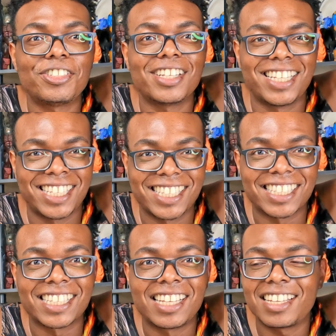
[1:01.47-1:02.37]
shit.
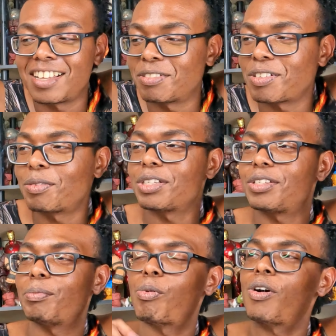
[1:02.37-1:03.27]
I'm so
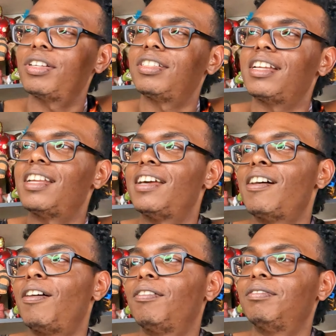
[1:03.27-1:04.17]
disappointed that they
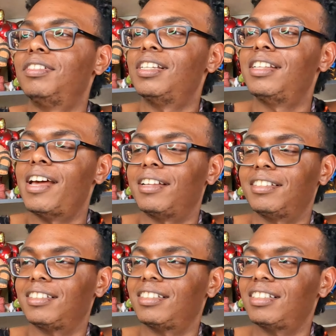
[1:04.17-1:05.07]
um did
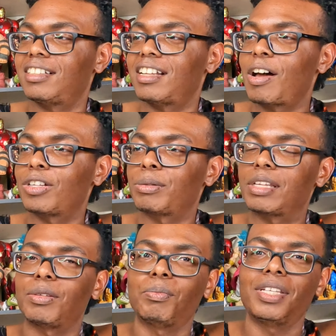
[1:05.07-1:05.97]
that. I was
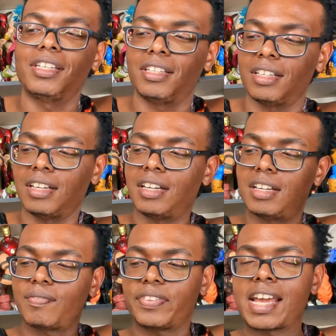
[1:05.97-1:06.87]
expecting to be,
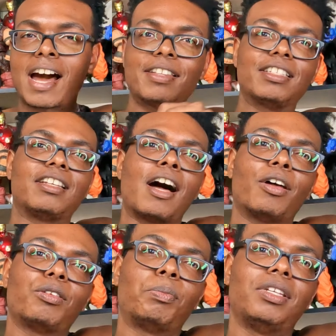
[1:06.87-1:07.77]
they hyped this guy
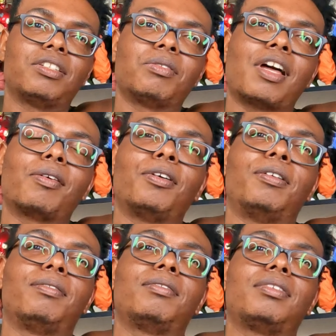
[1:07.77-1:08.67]
up to be some type
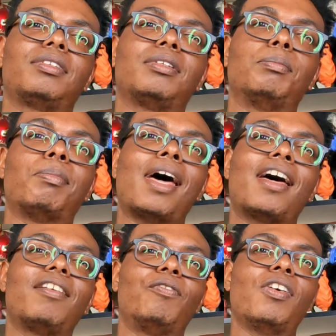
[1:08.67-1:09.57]
of
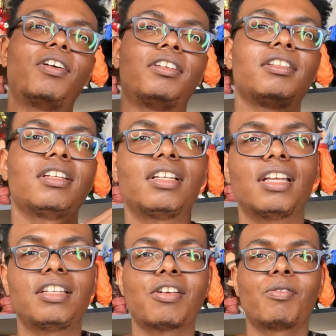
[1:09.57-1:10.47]
bad villain
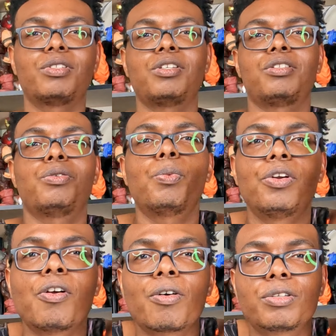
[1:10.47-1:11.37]
and turned into
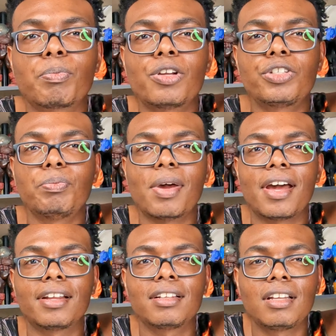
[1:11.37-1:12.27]
Supergirl's punching
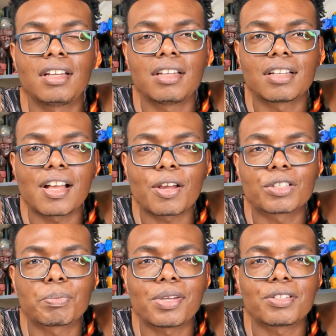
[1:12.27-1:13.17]
bag. I
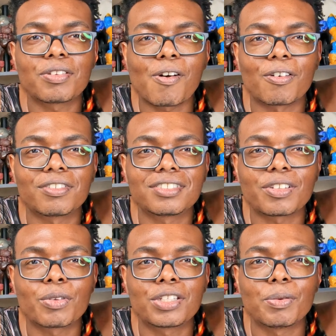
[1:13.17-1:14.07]
was pissed off,
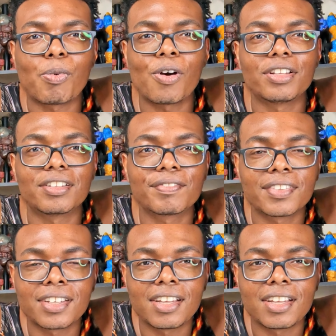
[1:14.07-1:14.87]
so disappointed.